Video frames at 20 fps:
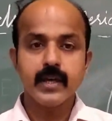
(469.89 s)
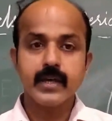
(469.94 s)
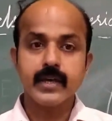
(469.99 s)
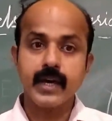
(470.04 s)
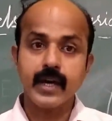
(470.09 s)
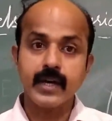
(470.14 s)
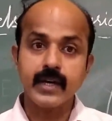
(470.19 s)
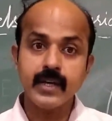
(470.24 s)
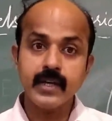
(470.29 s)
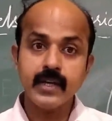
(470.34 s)

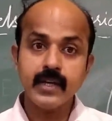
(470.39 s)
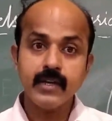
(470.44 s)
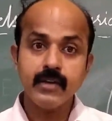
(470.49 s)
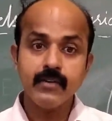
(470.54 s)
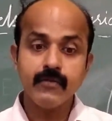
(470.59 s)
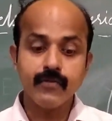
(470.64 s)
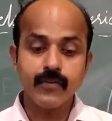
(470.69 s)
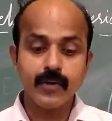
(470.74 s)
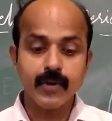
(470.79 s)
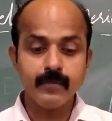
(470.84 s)

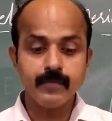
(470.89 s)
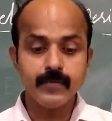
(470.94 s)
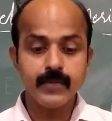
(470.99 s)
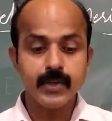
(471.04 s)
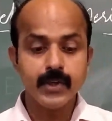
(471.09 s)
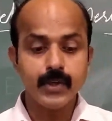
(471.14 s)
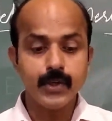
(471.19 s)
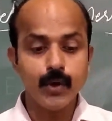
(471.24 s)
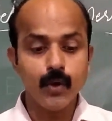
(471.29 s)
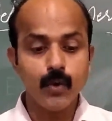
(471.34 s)
running
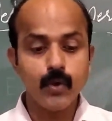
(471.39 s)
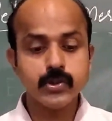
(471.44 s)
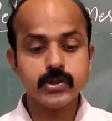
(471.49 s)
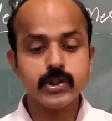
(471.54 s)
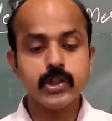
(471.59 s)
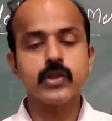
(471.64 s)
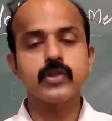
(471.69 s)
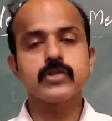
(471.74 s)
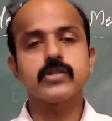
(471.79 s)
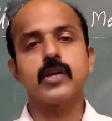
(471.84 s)
from
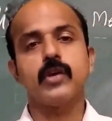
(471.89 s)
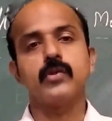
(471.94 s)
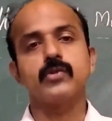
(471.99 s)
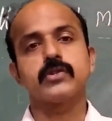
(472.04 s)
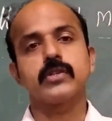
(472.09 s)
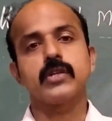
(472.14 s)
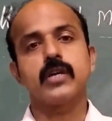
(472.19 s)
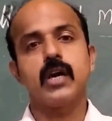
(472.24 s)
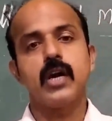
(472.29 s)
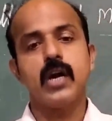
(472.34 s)
north to
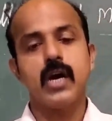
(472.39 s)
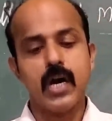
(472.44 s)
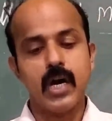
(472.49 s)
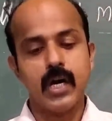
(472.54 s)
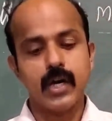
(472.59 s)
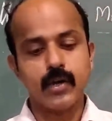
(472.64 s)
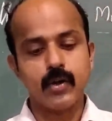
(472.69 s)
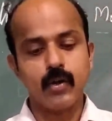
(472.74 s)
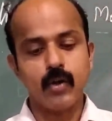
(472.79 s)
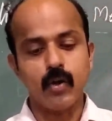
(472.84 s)
south
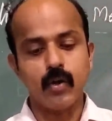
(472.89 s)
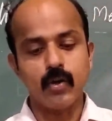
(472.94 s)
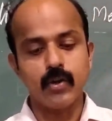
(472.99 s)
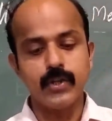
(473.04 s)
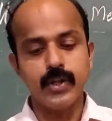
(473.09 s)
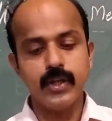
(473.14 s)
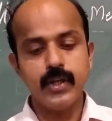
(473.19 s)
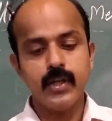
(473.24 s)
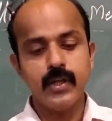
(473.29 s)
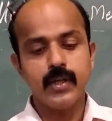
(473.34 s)
are
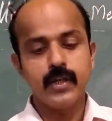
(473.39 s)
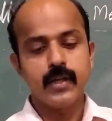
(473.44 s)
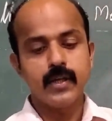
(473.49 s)
called the